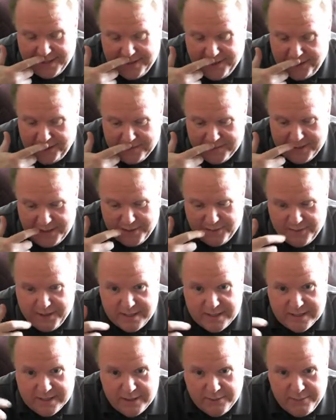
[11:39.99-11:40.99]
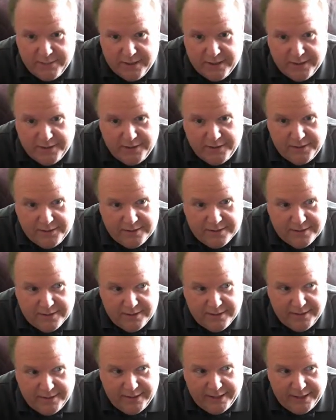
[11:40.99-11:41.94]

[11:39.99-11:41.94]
I thought it was interesting because